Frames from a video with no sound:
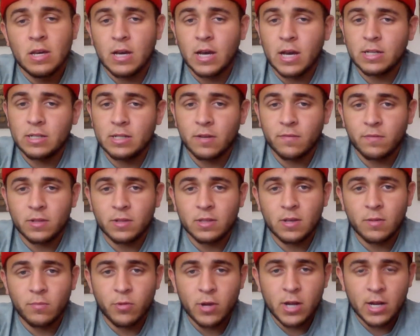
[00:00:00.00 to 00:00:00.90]
I
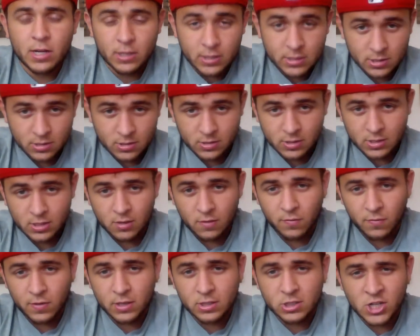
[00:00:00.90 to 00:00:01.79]
definitely think Brock Lesnar is going
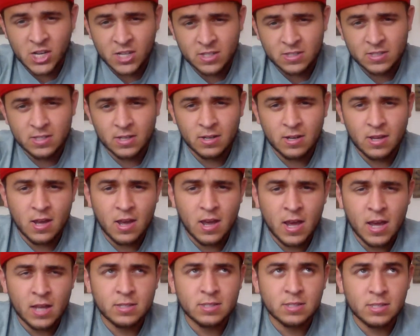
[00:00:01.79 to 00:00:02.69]
to defeat John Cena
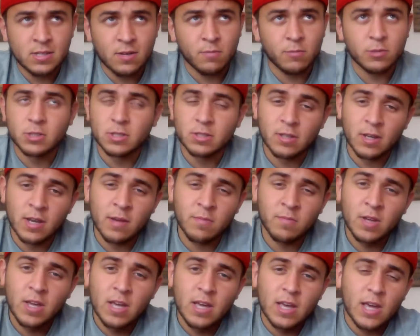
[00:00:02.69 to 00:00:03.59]
at
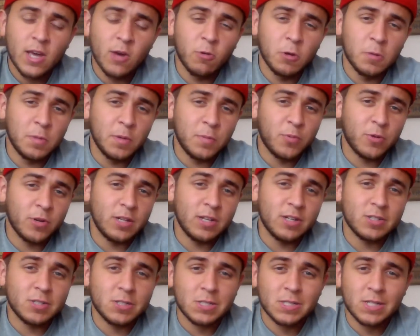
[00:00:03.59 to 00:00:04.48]
SummerSlam. It would be
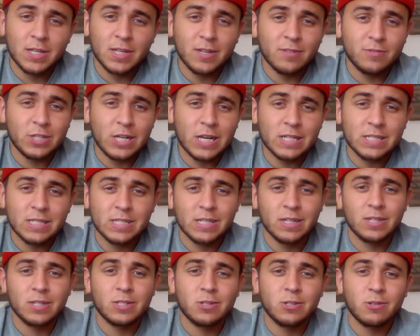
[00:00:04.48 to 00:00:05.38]
pretty interesting if John
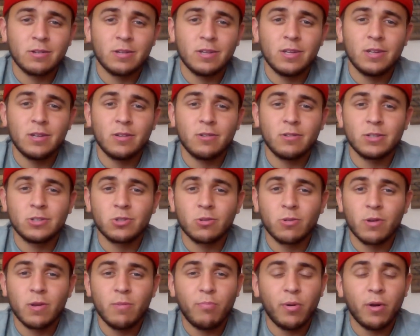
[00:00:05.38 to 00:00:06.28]
Cena turned heel and
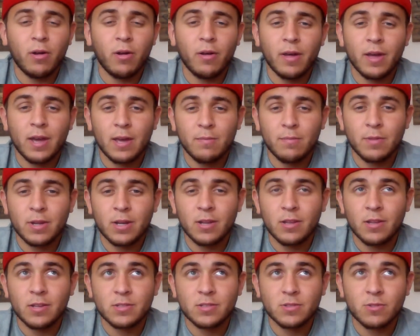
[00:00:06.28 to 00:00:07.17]
joined Paul Heyman
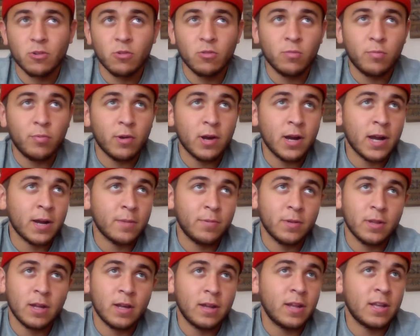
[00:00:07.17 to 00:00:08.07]
and they screwed Brock,
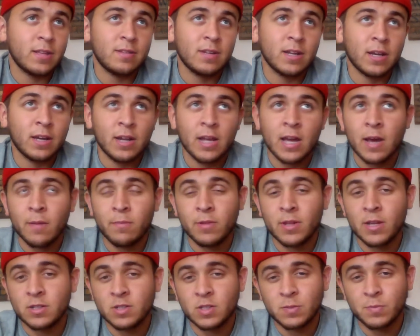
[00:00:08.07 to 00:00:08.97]
but that's not going to
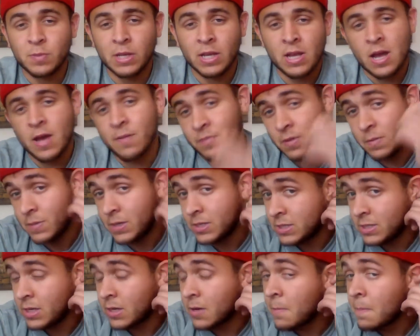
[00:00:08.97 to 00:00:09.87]
happen. That's just being
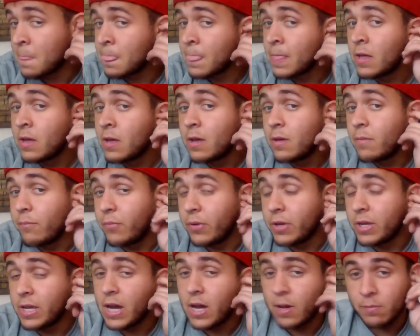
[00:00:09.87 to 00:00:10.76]
optimistic.
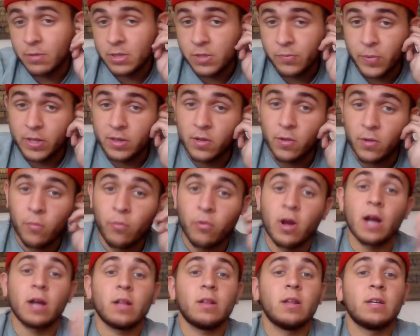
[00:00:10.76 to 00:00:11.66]
But yeah, I'm expecting
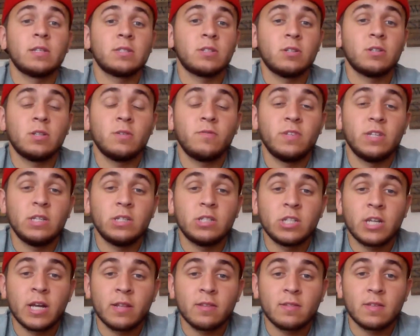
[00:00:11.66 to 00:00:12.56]
Brock Lesnar to defeat
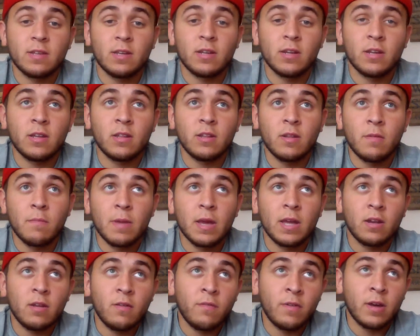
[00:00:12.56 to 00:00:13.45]
John Cena in the
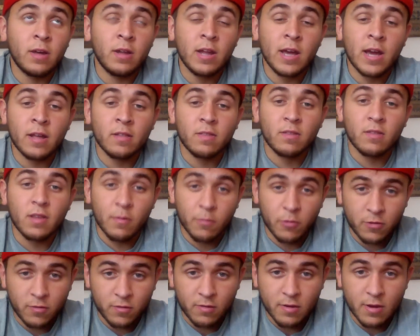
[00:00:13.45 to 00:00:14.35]
main event at
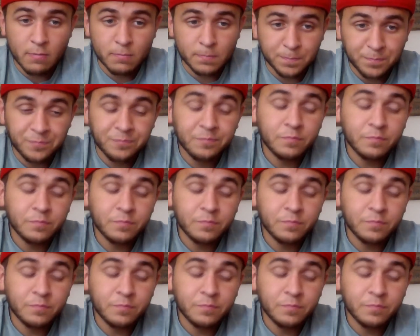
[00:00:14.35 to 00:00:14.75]
SummerSlam.